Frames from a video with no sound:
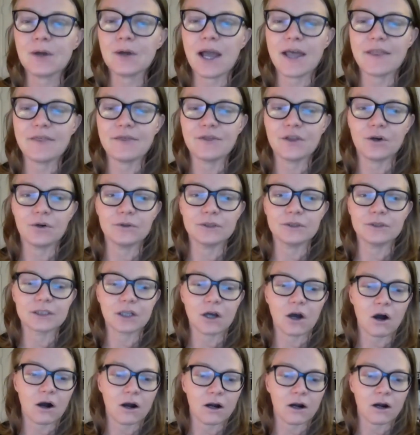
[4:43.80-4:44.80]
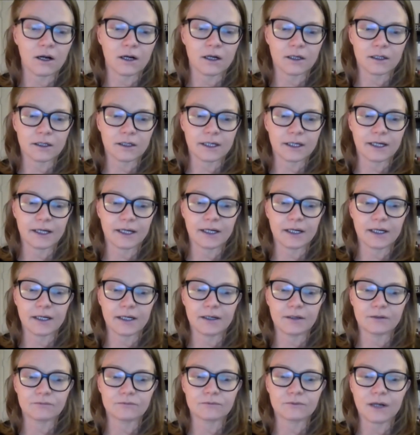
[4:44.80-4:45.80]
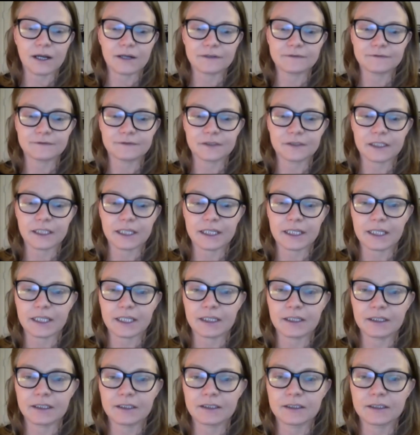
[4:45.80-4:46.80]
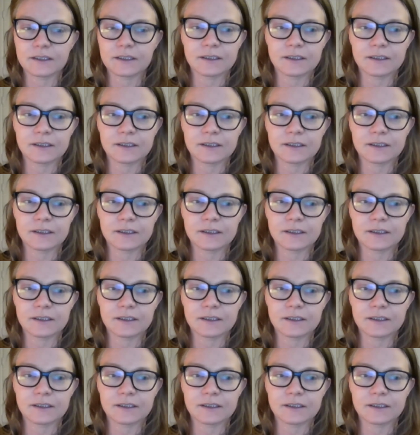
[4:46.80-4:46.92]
And those are roughly